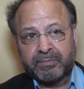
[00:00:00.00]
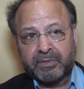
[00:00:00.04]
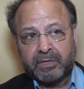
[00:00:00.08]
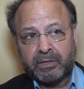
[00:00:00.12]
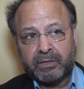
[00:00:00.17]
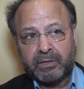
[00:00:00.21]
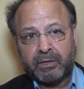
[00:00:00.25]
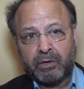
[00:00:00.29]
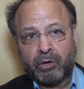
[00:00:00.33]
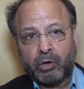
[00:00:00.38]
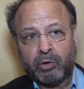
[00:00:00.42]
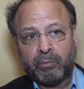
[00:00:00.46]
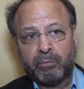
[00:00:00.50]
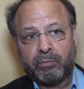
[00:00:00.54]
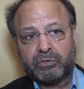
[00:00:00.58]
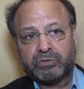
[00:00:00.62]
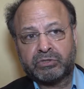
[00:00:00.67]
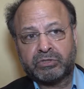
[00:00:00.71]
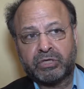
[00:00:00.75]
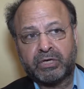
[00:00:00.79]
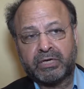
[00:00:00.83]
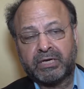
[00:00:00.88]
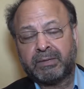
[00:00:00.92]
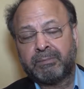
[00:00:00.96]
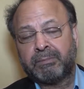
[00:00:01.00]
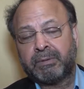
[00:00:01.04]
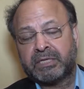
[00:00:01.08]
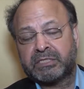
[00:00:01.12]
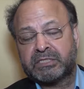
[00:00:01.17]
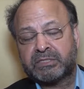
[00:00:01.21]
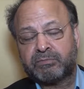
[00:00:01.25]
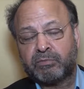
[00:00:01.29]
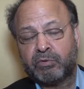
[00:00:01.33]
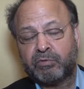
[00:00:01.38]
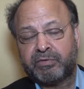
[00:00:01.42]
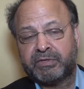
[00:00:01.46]
Almost 30
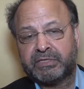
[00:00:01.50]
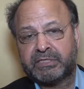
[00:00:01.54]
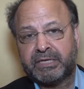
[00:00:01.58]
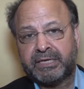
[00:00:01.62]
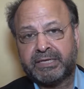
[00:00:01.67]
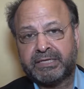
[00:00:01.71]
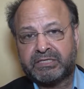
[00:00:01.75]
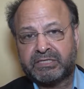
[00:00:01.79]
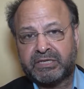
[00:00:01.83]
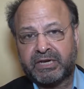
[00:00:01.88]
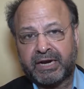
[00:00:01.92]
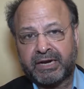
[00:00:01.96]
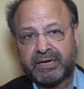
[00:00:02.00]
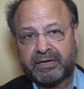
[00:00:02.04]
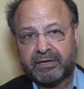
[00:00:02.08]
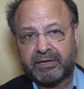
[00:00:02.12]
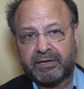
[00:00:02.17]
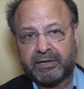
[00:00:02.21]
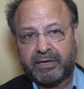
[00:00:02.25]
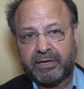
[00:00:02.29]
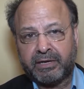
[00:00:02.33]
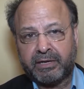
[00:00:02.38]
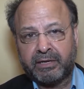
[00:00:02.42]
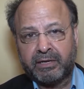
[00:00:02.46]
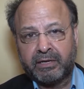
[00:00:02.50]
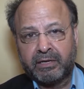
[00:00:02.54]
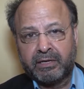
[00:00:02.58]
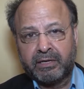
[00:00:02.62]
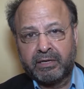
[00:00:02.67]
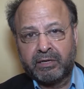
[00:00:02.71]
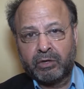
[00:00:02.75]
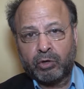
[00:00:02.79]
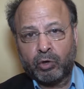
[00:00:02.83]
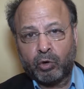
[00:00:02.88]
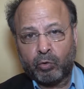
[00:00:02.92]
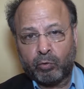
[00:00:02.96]
plus movies in each category
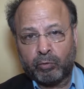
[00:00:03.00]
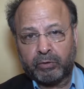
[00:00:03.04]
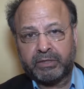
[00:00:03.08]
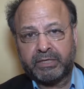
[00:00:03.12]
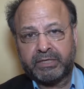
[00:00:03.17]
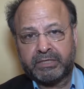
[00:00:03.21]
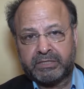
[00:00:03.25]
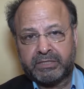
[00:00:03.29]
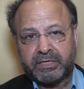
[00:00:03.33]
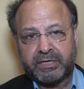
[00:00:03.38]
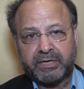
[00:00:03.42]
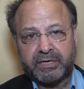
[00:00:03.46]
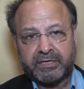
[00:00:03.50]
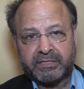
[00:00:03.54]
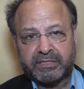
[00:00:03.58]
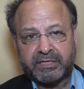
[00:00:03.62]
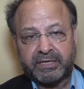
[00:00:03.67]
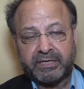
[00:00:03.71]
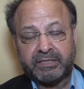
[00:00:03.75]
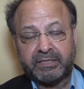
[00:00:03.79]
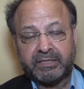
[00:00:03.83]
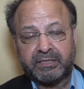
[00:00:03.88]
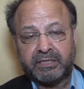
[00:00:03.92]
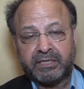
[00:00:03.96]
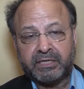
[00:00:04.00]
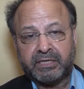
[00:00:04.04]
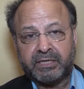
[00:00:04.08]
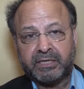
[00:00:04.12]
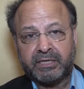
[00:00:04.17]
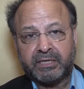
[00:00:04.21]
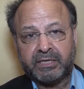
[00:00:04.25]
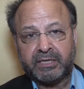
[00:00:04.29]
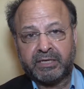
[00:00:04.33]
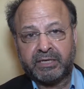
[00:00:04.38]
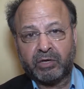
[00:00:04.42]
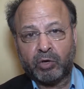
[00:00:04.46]
over these years. And
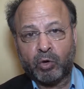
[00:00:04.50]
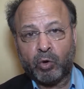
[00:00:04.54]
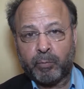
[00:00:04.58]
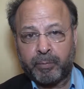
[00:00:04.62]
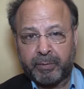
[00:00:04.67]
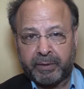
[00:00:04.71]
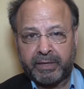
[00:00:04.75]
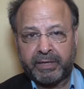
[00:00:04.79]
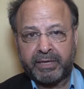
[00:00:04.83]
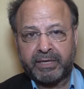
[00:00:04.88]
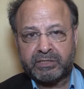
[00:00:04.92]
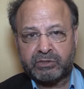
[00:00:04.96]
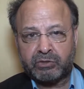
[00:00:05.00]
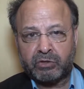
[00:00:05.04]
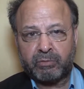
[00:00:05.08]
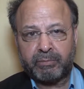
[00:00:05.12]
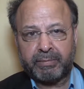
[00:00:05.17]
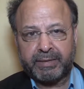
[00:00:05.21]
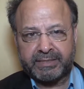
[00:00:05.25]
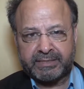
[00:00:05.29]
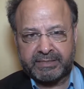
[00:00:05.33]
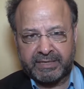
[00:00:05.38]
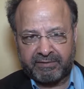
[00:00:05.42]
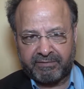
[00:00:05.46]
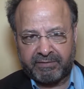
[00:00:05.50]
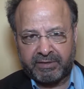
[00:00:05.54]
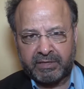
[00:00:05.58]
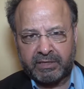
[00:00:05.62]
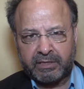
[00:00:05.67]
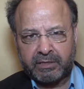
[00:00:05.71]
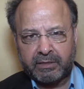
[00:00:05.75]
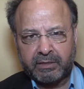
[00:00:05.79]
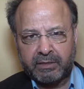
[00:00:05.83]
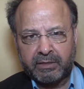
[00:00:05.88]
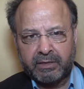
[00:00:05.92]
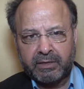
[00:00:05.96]
the opening is on May
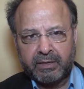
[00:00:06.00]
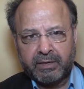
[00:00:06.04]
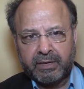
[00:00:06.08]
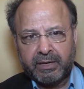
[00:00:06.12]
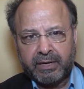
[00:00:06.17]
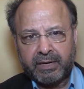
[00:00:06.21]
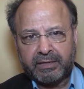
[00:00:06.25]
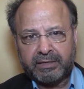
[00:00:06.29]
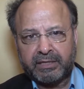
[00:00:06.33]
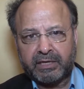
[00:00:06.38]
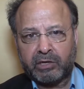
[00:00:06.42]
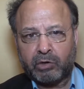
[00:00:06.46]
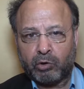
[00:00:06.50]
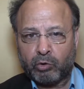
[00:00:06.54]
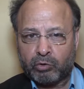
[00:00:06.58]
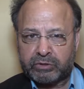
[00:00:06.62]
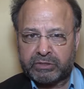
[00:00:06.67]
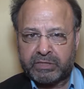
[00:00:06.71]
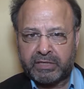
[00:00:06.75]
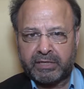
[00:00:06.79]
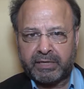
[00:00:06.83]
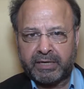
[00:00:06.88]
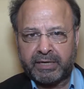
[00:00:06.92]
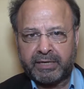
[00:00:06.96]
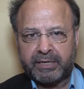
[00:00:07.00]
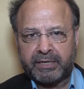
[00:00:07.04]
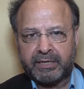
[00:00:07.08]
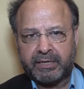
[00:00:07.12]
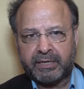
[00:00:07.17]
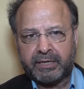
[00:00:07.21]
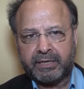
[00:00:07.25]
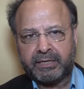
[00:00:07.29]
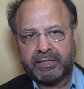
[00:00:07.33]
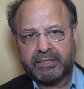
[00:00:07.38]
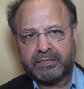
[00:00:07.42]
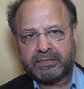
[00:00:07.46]
7th and the closing night
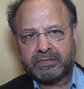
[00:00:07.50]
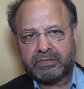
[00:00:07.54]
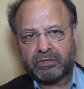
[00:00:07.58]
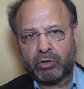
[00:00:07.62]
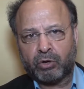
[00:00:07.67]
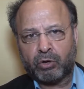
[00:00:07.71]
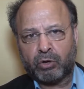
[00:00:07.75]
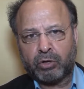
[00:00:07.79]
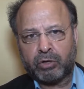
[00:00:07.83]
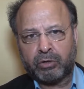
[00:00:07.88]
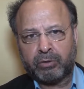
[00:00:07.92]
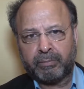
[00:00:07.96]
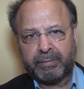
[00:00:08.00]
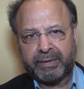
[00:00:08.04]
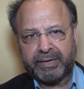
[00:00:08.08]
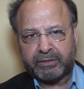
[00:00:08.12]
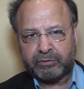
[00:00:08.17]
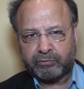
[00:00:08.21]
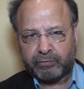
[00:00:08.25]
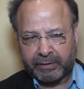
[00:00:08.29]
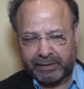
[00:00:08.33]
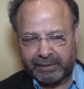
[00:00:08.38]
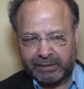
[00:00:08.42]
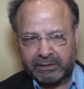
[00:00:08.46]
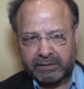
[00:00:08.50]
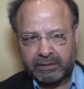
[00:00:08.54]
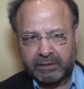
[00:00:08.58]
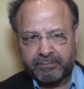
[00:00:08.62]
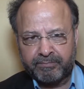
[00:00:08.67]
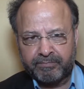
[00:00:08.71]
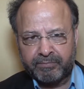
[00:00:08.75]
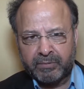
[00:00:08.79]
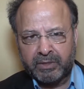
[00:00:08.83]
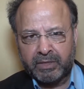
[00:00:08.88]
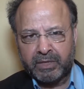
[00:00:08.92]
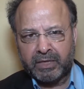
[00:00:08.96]
is on May 12th.
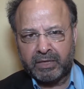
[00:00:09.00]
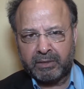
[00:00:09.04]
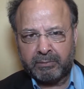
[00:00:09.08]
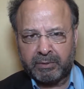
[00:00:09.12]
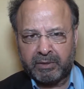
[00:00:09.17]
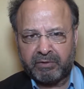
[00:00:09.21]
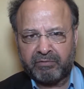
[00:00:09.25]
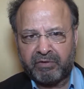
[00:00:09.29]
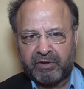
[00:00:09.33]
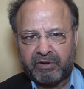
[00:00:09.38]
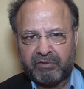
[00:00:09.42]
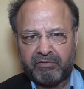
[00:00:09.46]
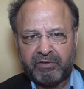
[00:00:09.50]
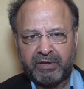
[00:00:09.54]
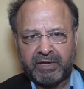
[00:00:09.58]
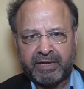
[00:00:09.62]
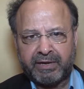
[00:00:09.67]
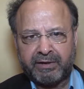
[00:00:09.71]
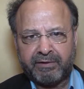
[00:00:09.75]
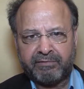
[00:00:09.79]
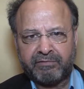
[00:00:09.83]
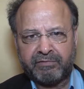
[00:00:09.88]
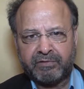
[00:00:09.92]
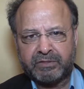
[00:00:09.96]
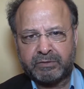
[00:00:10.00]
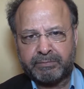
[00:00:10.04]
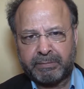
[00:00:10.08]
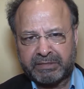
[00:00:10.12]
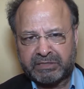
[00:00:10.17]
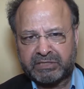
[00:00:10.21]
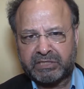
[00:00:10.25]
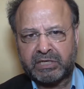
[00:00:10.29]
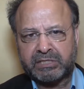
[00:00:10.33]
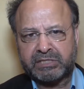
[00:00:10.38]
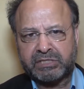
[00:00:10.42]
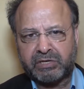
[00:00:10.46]
In between we have
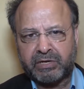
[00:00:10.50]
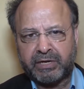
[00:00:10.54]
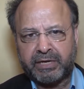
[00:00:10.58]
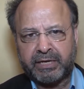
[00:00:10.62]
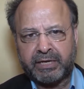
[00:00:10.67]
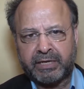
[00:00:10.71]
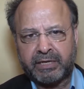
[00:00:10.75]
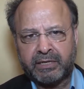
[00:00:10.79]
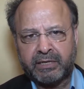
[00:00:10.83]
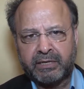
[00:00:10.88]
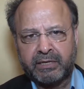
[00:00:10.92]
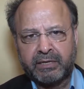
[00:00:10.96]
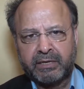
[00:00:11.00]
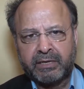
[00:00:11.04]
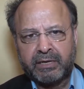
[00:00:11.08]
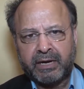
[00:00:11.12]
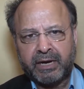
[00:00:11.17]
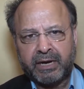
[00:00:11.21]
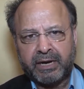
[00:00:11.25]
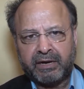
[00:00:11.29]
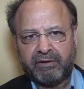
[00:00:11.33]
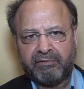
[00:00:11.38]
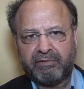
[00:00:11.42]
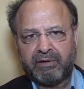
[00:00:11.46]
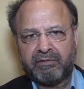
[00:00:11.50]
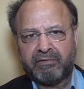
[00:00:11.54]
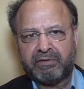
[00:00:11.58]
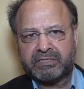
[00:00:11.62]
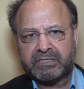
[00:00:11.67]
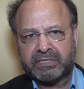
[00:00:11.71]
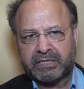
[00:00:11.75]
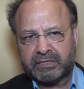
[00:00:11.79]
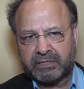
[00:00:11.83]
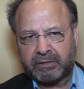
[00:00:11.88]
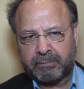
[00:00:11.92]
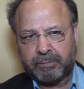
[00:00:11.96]
special screening and we have a
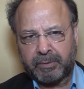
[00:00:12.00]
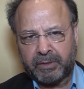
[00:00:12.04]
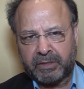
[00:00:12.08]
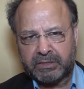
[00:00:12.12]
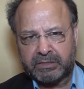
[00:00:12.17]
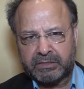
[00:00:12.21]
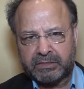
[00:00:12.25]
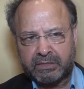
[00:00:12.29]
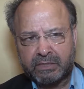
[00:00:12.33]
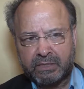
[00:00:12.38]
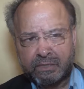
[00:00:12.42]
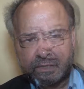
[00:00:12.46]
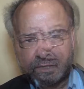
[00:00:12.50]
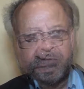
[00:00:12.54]
centerpiece.